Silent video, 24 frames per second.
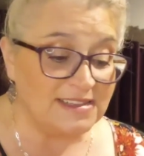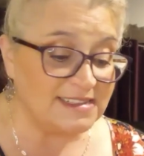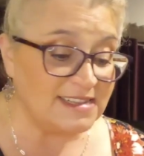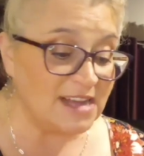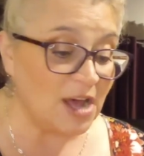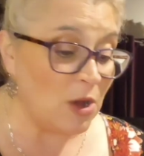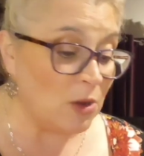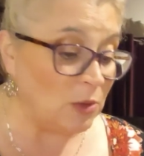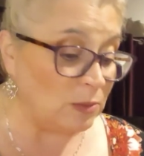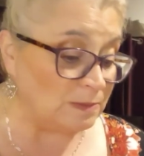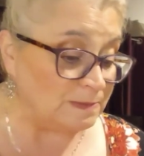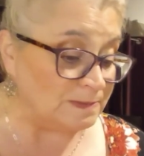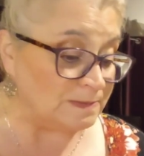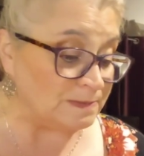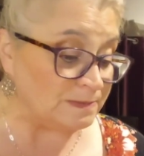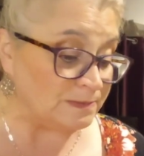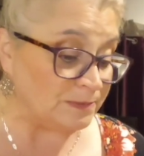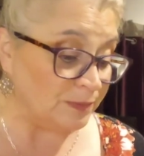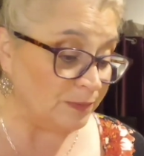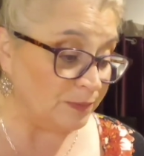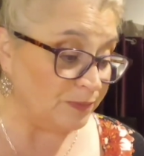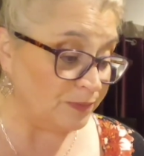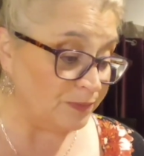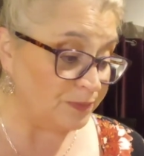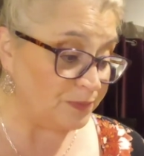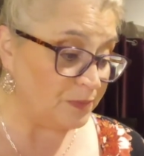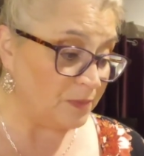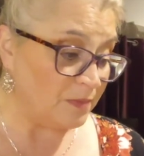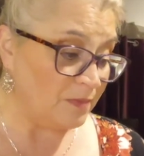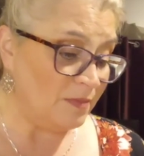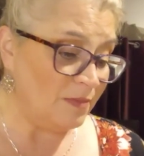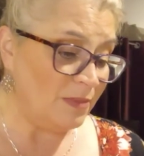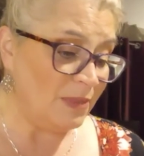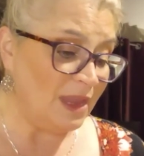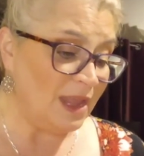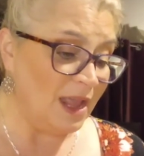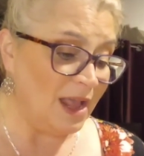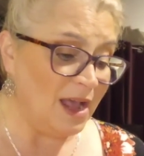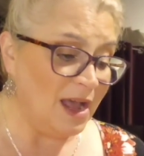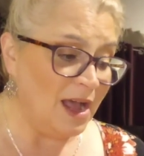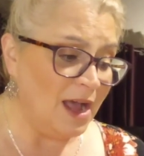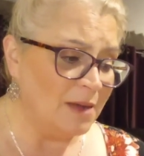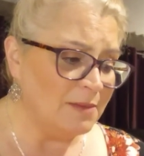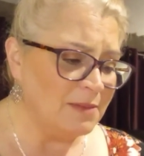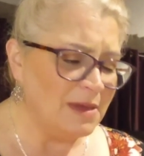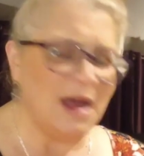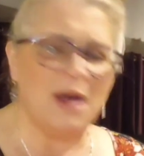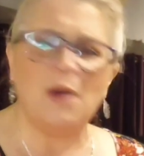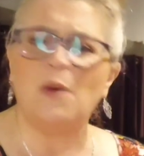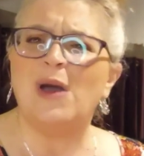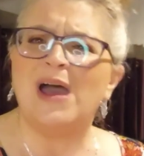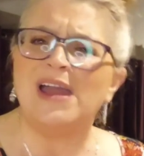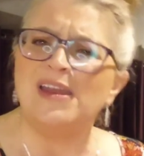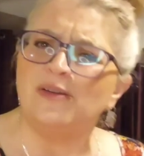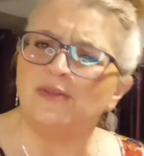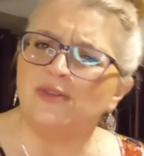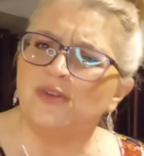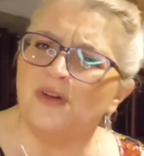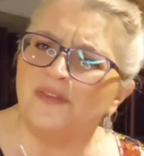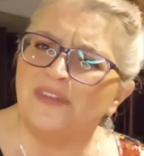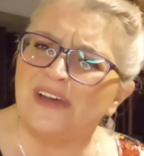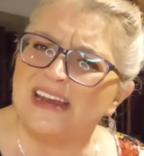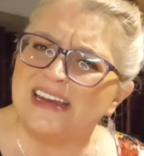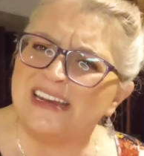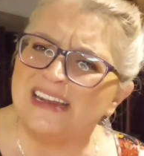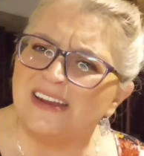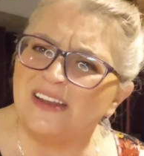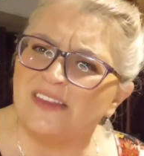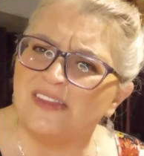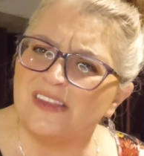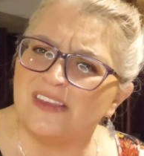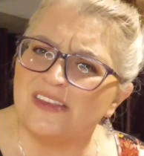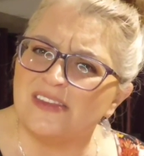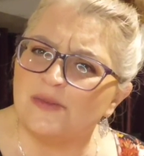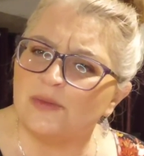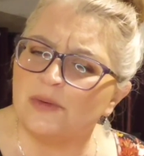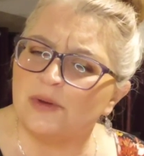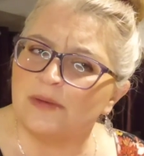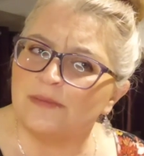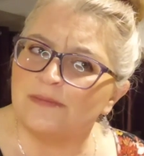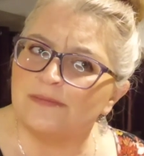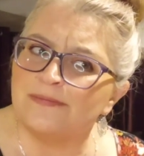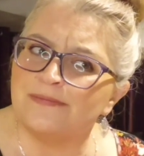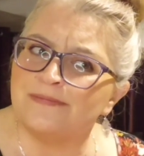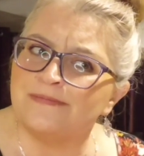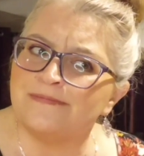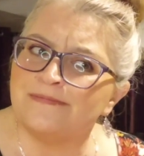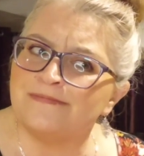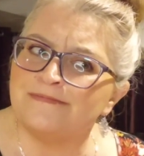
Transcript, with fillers: So, uh, oh, I don't know if I did on this one.